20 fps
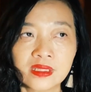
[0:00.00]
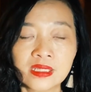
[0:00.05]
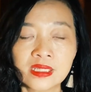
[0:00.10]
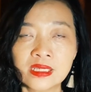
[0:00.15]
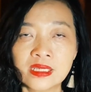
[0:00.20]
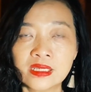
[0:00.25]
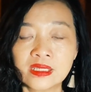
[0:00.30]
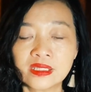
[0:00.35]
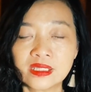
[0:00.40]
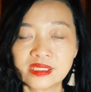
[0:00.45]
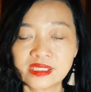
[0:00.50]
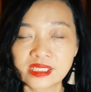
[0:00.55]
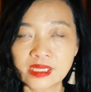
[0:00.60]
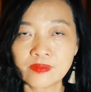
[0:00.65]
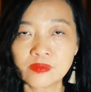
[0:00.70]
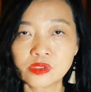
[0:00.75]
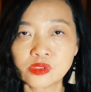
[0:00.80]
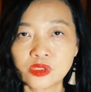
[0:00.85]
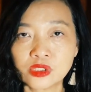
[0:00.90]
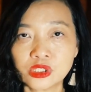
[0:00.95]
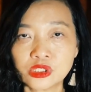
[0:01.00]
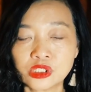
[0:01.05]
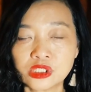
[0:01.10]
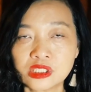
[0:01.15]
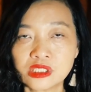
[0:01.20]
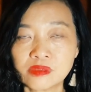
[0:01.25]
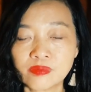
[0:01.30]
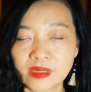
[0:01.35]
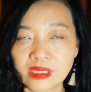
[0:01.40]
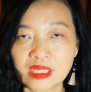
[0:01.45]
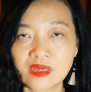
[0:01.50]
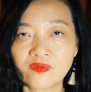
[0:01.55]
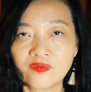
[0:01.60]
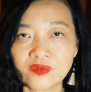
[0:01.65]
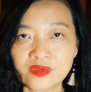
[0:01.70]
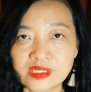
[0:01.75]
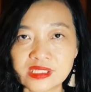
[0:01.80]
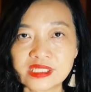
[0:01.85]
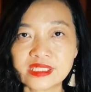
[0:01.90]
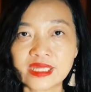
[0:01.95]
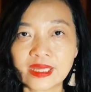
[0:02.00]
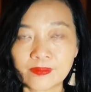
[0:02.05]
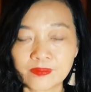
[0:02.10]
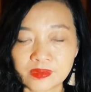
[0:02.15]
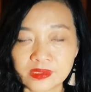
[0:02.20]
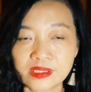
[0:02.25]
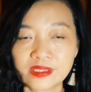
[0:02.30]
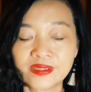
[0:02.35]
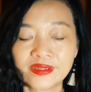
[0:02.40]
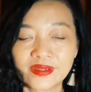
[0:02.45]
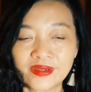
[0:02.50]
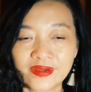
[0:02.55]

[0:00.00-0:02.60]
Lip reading: the same strategies but different steps.